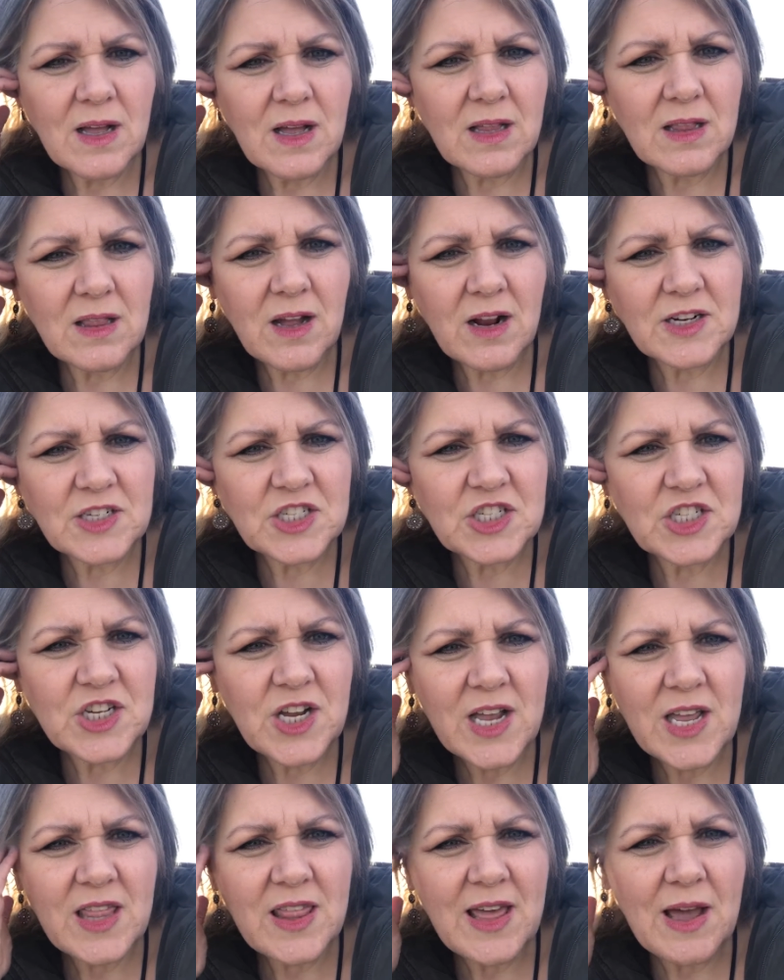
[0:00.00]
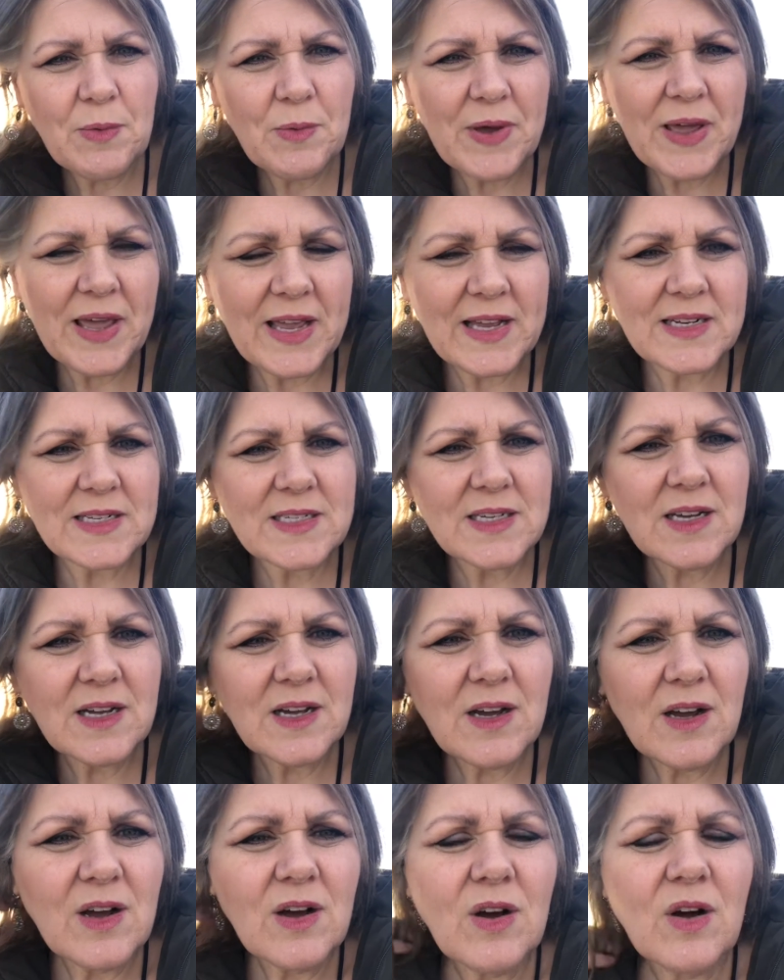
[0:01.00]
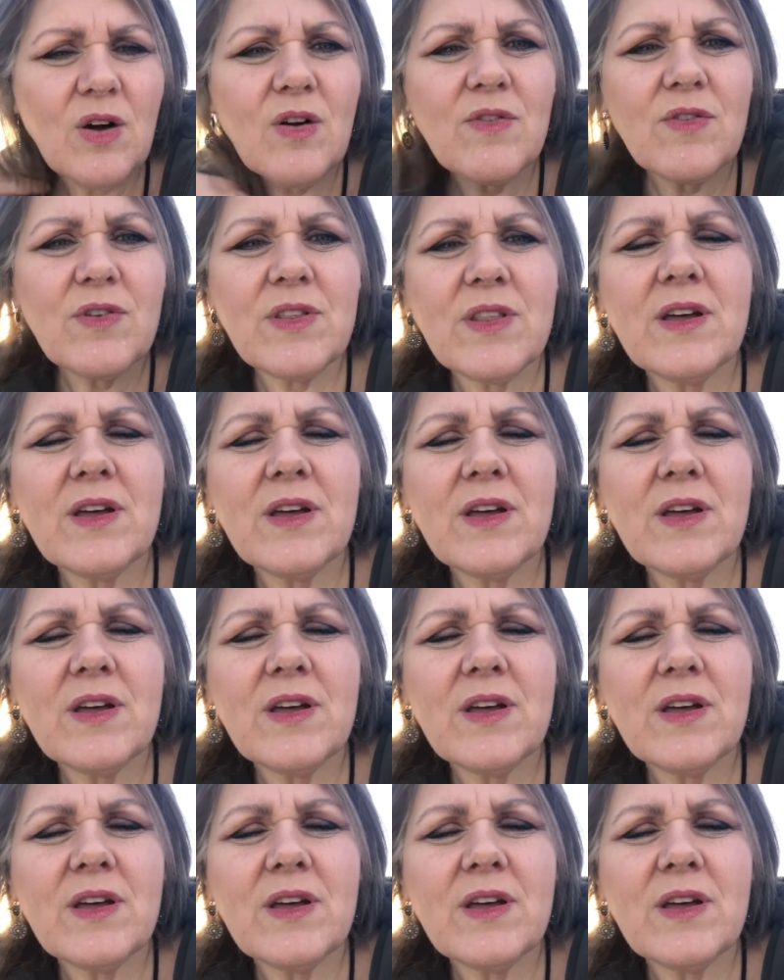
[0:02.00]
a large chunk of that weight over